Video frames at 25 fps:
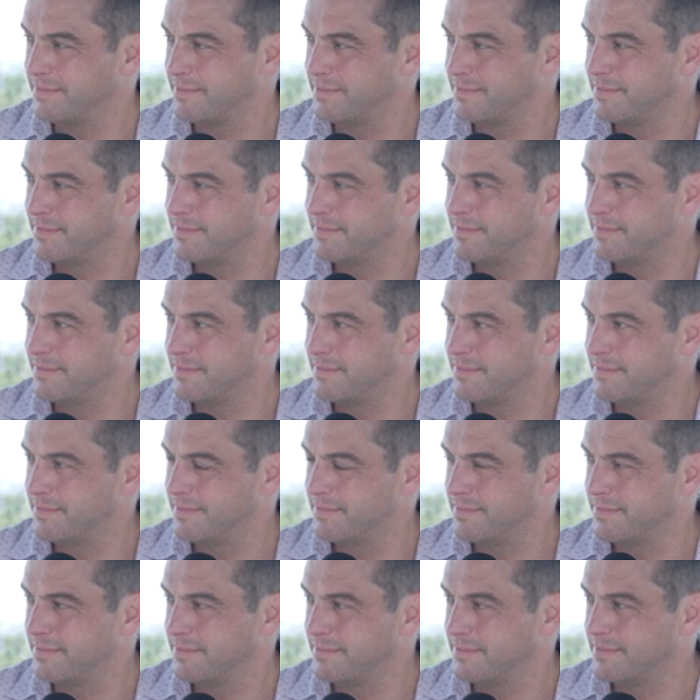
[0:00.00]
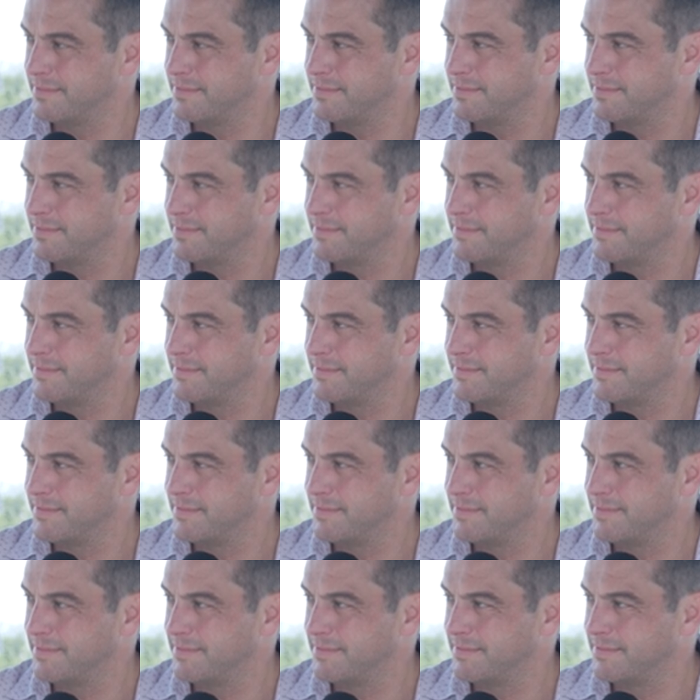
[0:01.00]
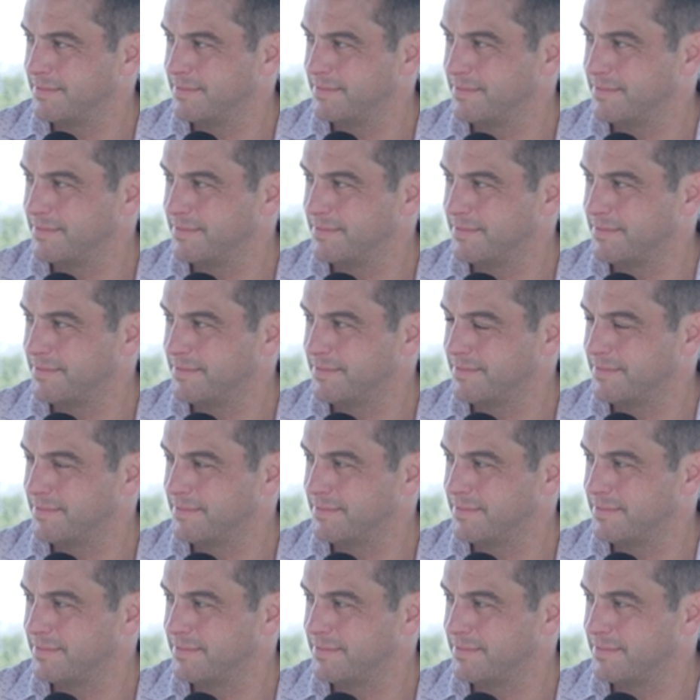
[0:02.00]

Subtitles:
(not speaking)